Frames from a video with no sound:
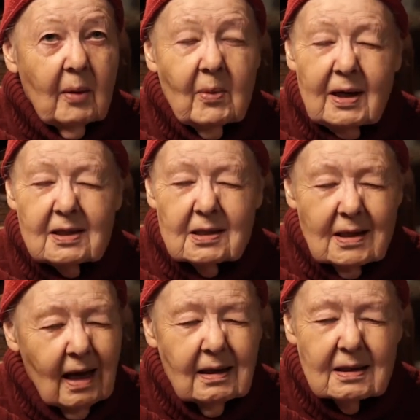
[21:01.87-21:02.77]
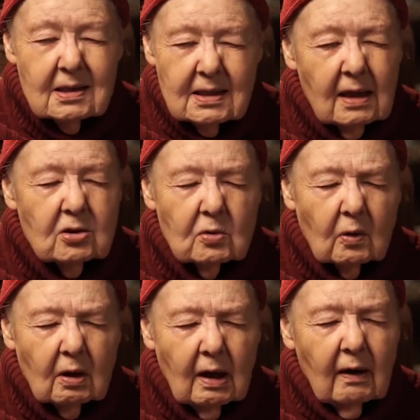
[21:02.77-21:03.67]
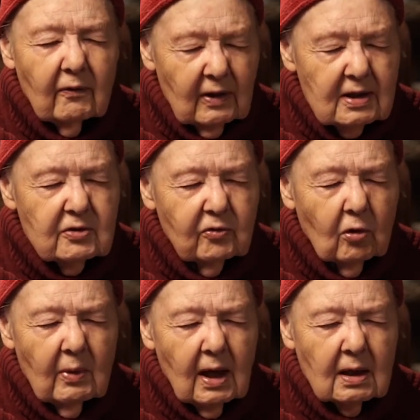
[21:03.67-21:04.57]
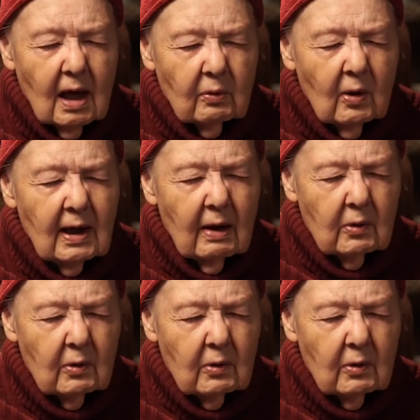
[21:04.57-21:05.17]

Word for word: but it's not a sexual, at least for me, not what I